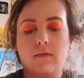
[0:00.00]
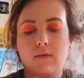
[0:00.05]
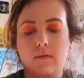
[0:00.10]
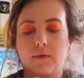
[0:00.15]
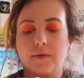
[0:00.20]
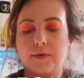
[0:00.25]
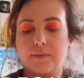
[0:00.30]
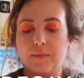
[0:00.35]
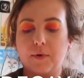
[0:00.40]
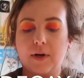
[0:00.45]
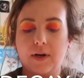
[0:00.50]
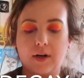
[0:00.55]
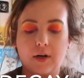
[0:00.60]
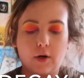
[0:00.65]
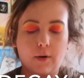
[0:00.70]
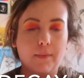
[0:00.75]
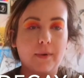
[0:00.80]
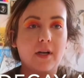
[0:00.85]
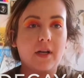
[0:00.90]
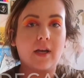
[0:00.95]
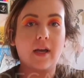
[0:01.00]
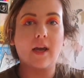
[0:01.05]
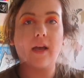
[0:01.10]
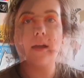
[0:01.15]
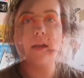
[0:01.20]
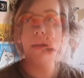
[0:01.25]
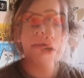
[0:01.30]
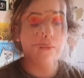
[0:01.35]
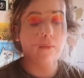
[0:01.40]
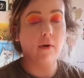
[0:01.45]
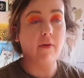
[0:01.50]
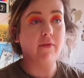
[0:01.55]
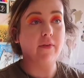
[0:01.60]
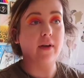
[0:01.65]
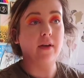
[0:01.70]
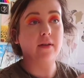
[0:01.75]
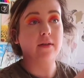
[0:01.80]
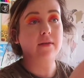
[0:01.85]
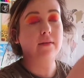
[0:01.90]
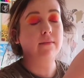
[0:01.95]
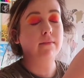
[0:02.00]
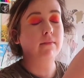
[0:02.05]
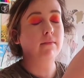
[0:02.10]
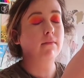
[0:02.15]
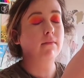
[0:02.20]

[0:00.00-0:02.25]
we're spraying Urban Decay on my face